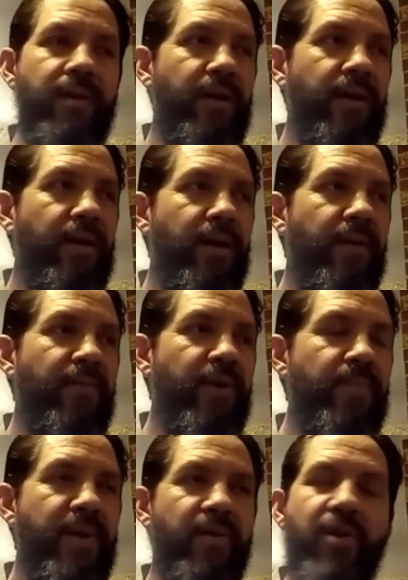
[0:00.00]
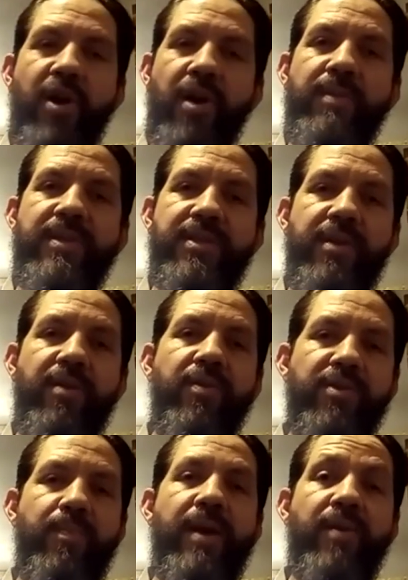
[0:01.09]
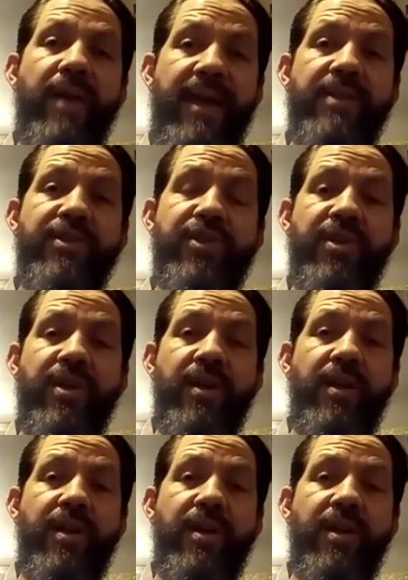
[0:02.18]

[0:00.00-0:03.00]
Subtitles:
I'm very big on carbon steel, holds a better edge.